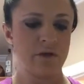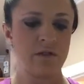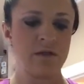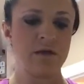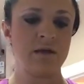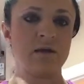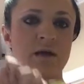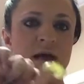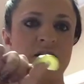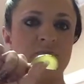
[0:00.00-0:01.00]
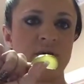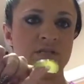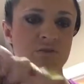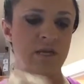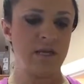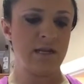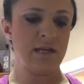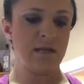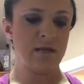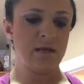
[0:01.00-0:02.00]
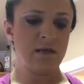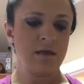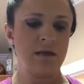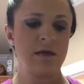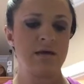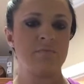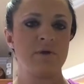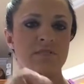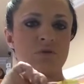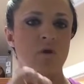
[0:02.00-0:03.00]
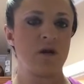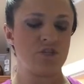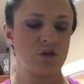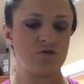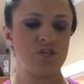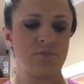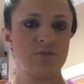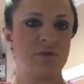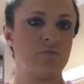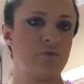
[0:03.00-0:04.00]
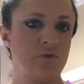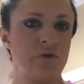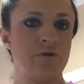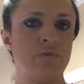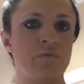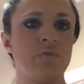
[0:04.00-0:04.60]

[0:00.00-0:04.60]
And then I have my zucchini and my squash all chopped up real little.